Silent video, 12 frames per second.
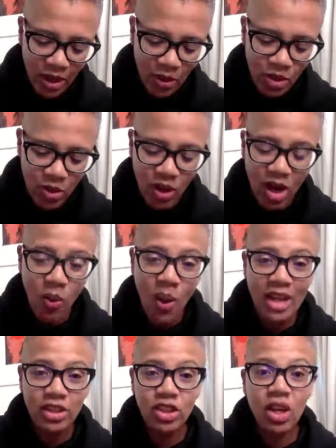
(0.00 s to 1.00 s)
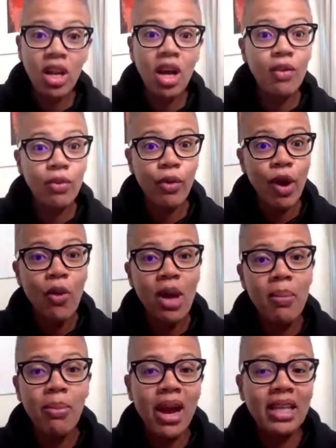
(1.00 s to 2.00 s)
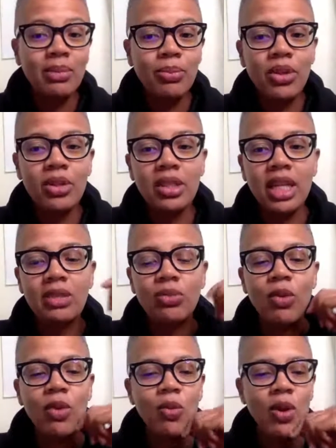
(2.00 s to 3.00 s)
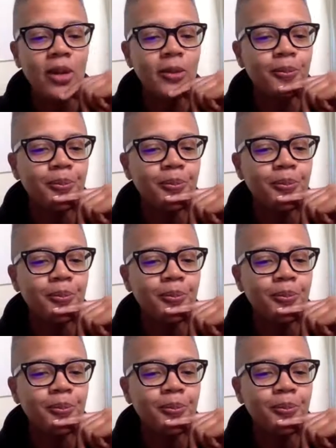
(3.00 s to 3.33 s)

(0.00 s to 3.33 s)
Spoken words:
We want to watch your love grow and prosper. That's what we want.